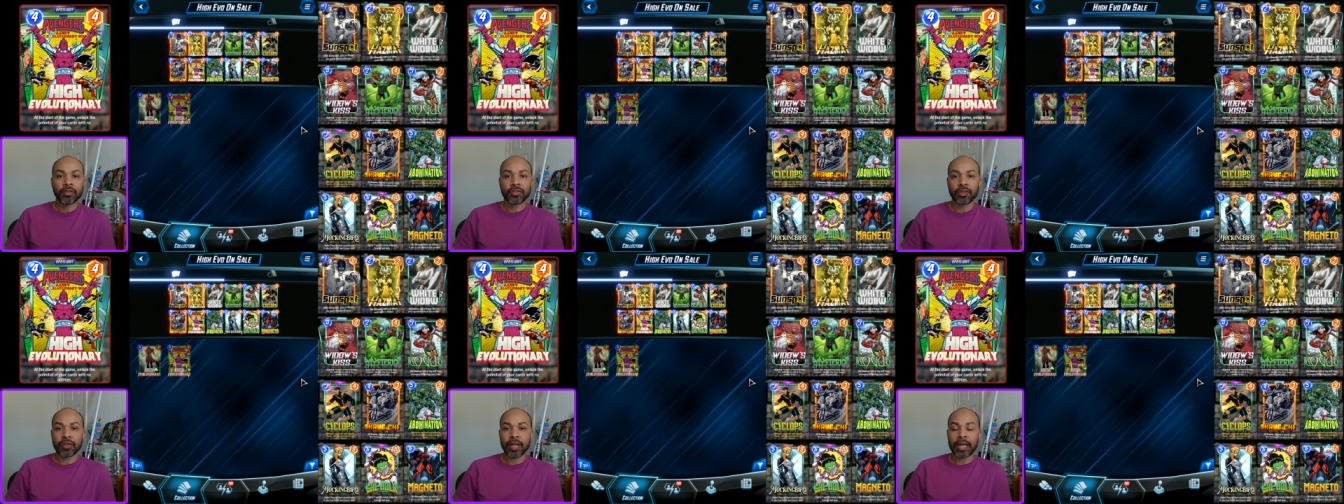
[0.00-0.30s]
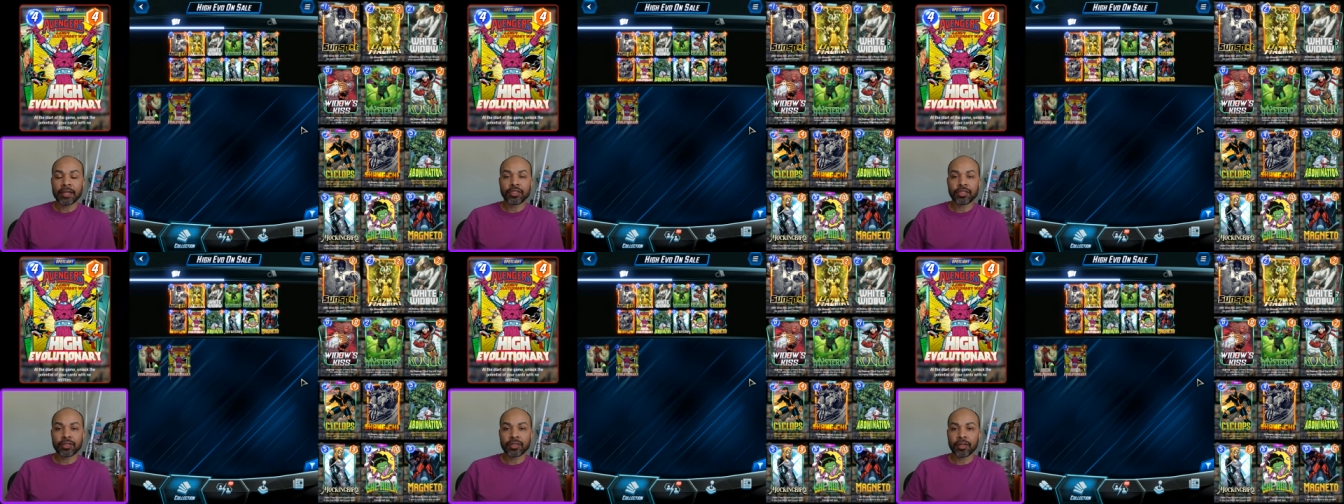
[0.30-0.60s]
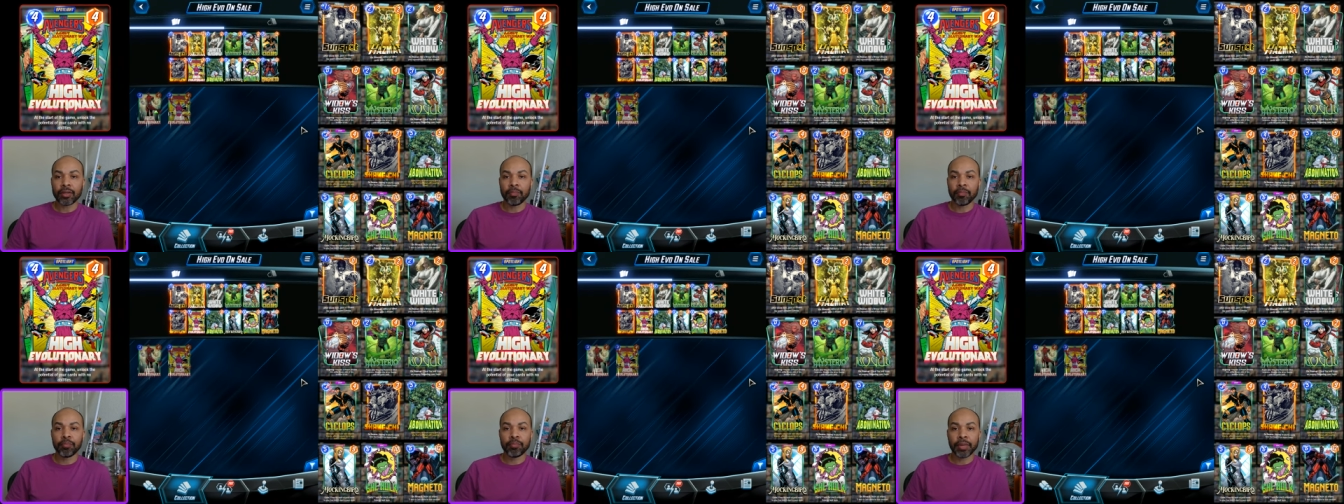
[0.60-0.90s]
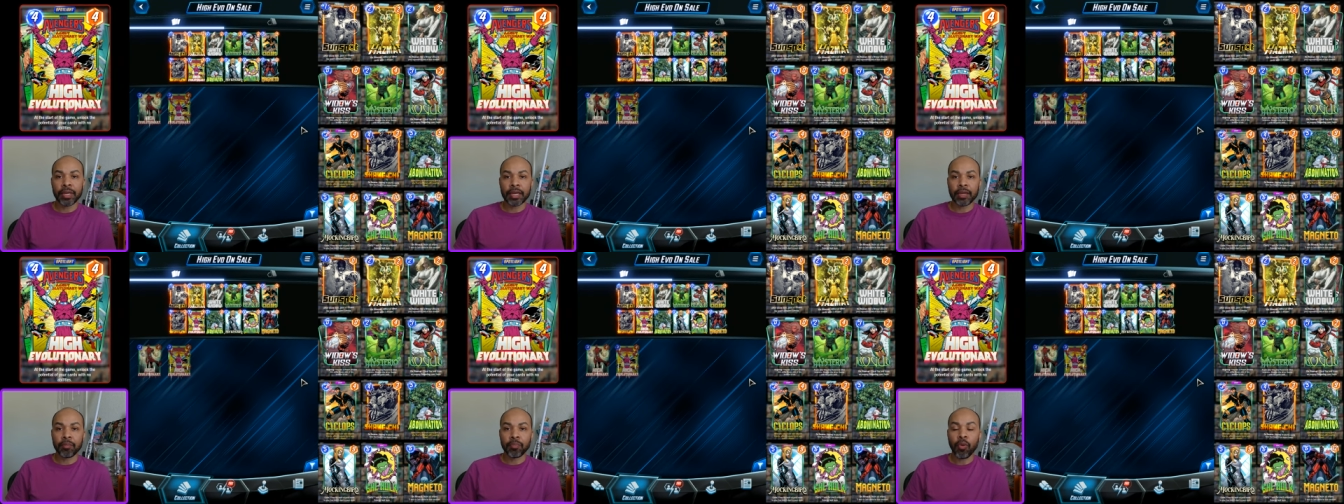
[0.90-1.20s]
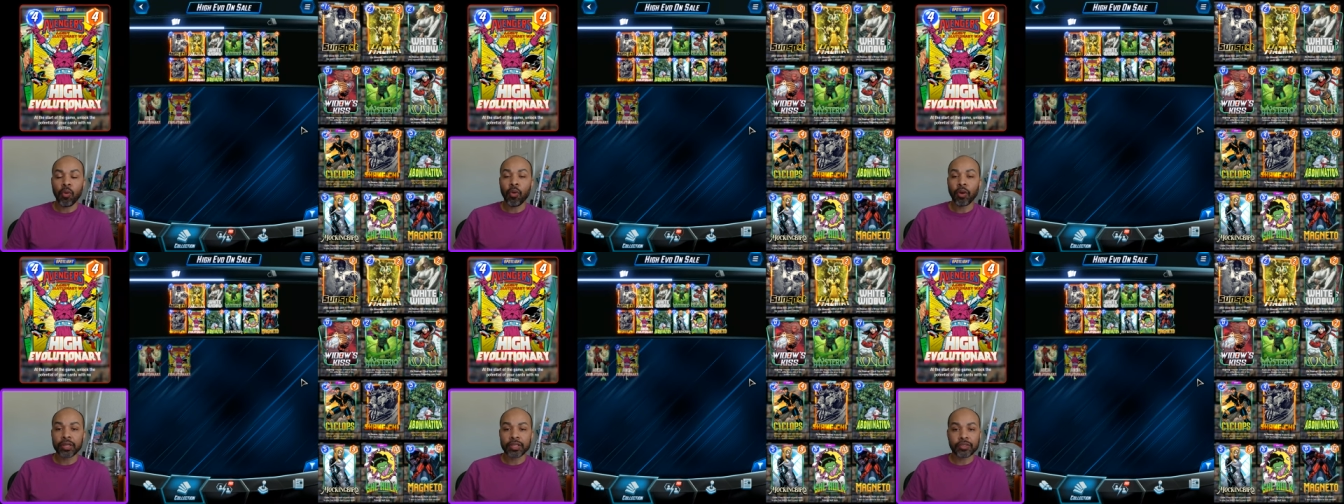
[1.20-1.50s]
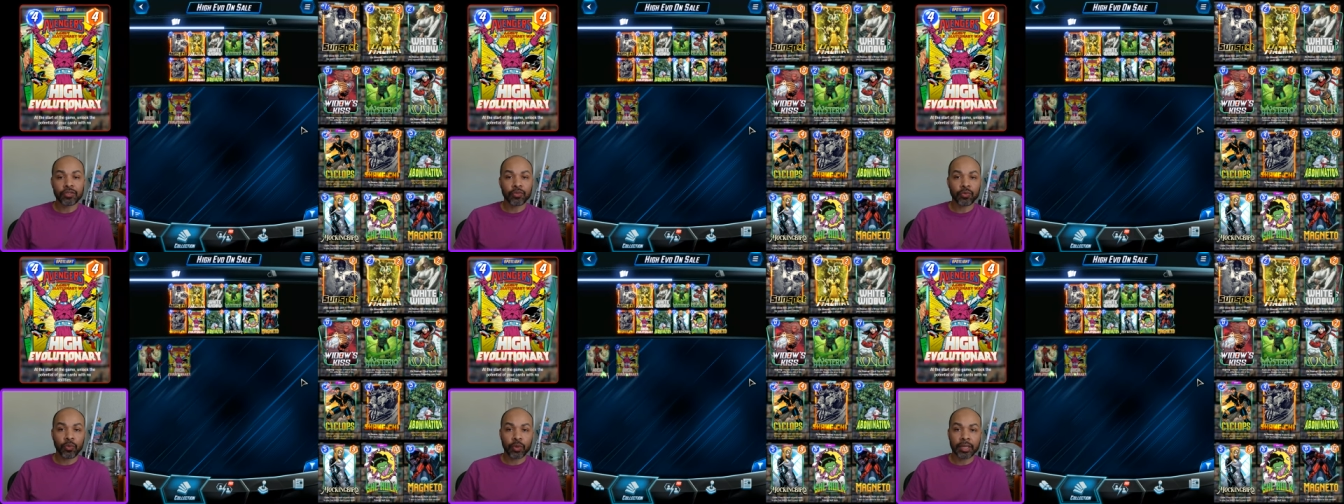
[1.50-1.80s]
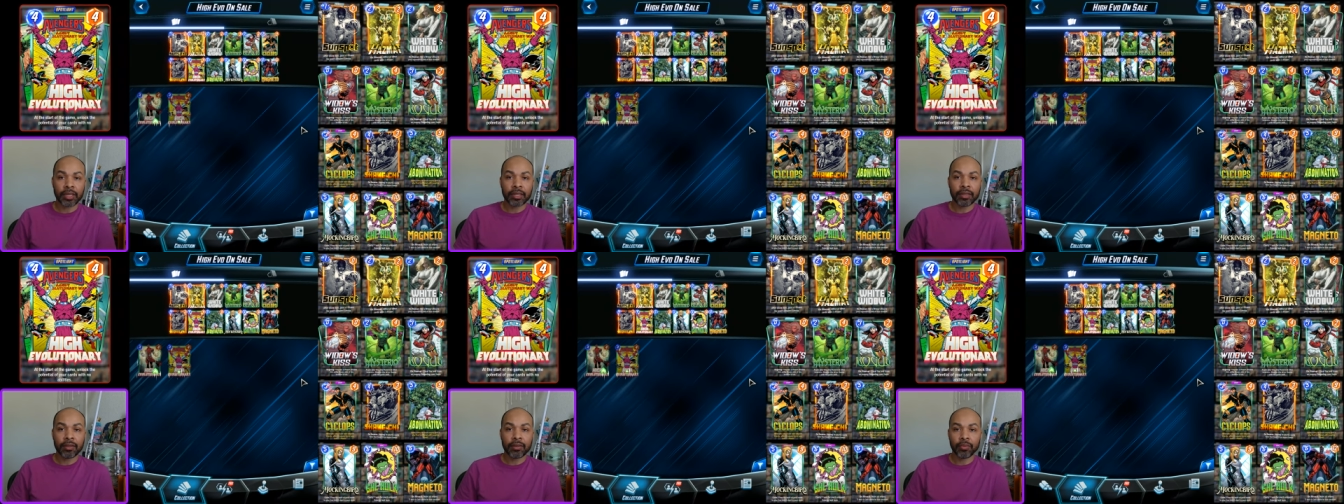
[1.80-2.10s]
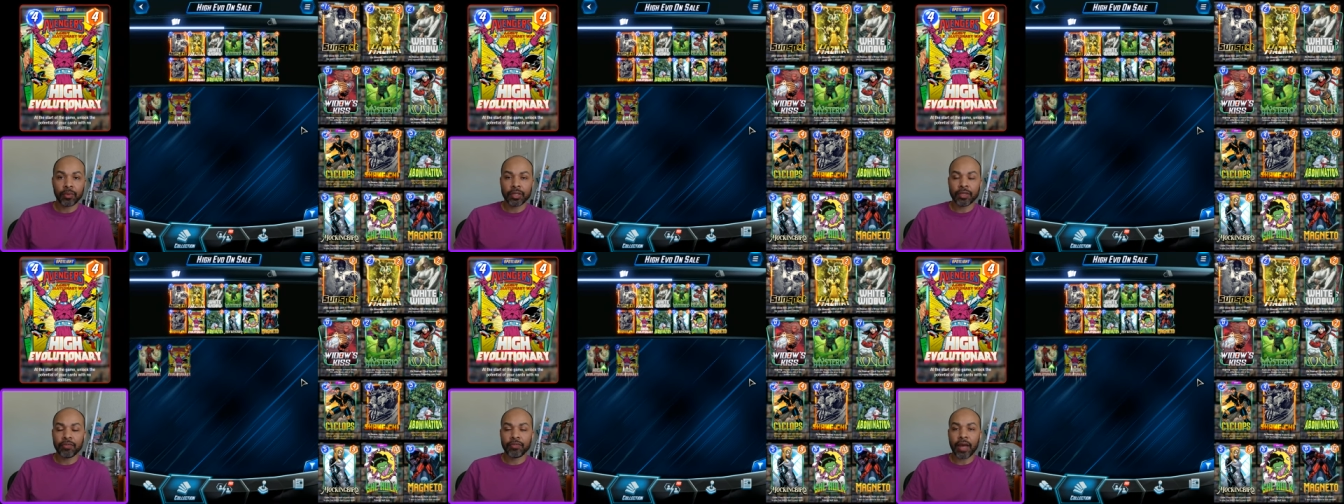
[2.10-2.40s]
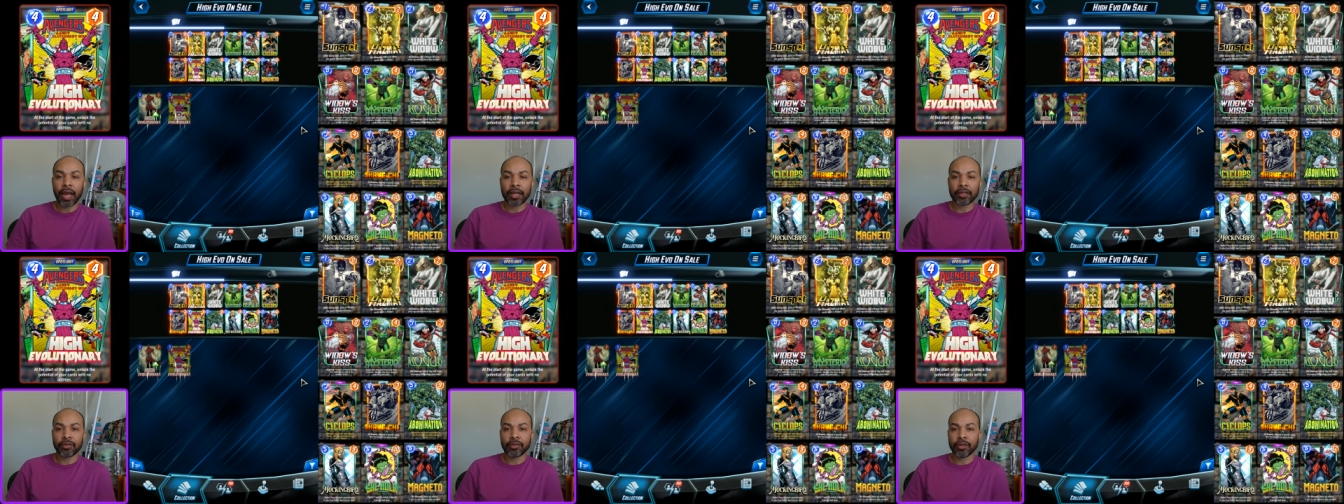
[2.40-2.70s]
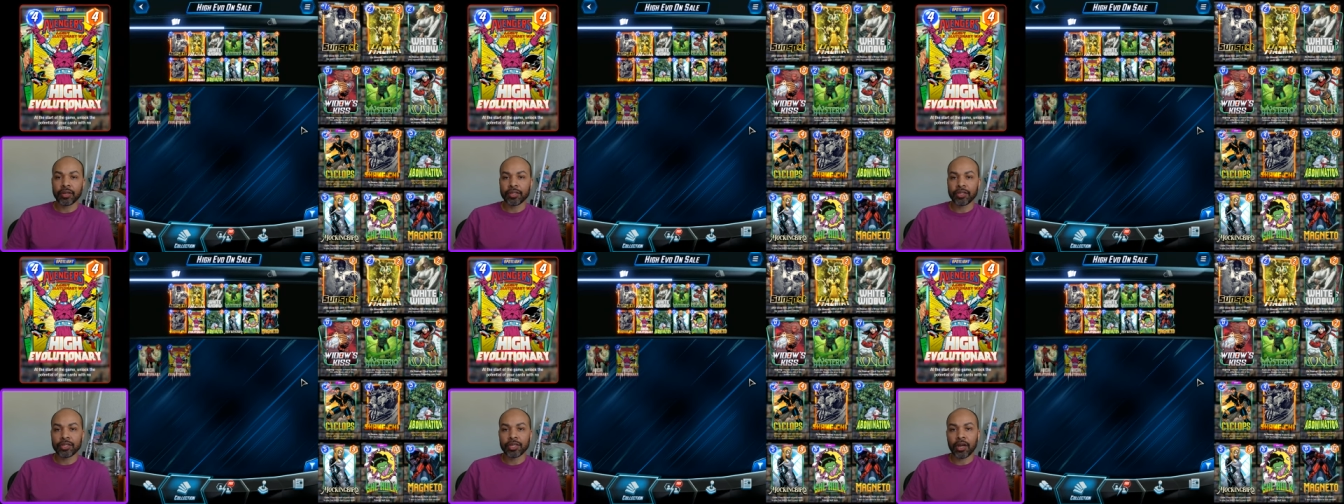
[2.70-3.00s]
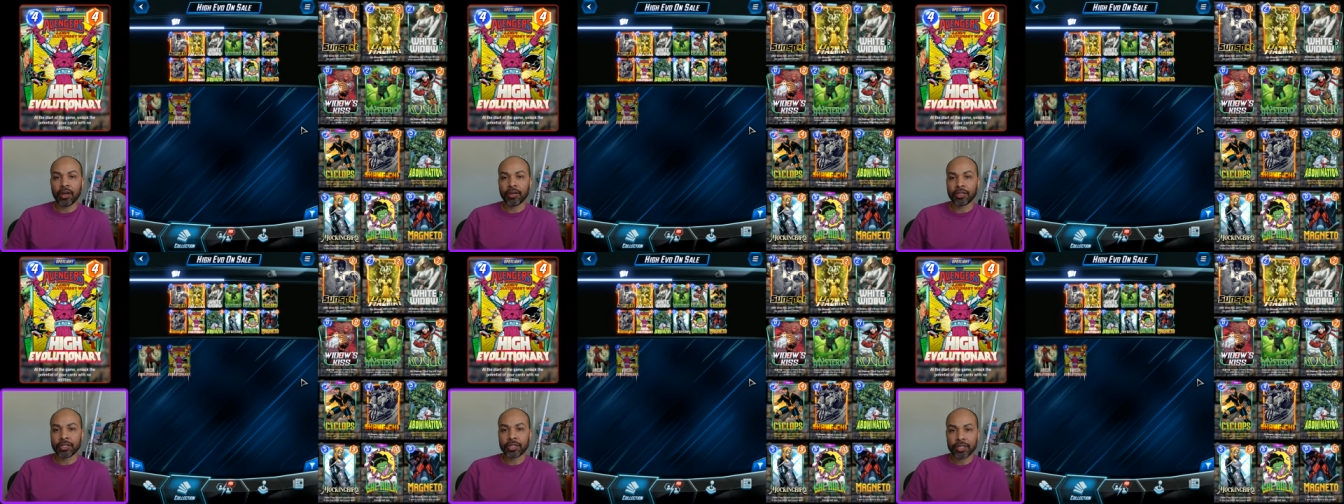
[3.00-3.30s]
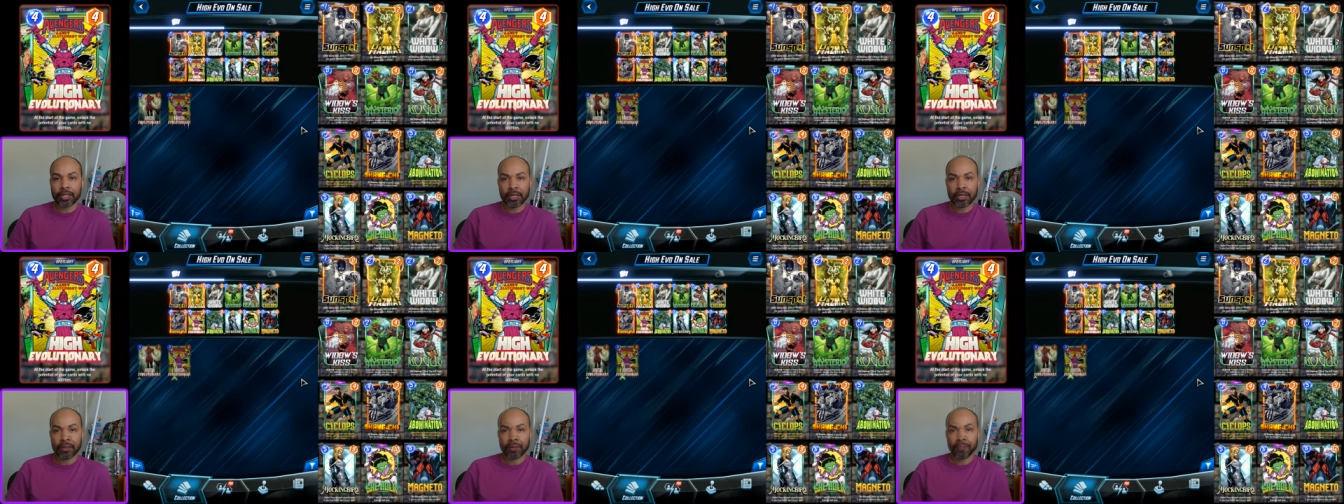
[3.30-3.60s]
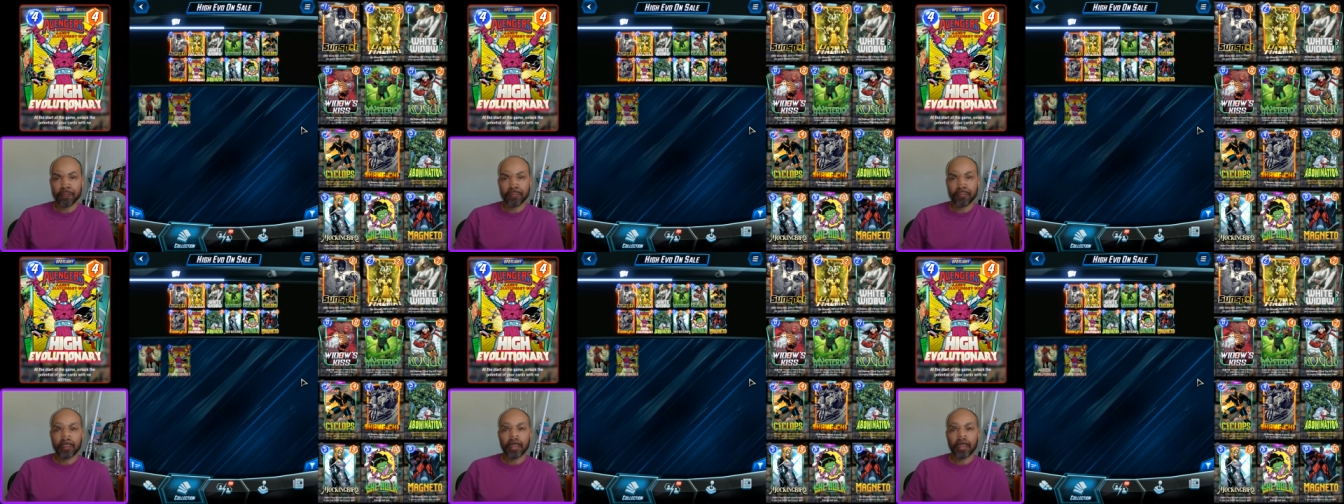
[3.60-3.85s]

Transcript: So that's just a big point swing when you factor in Shang-Chi.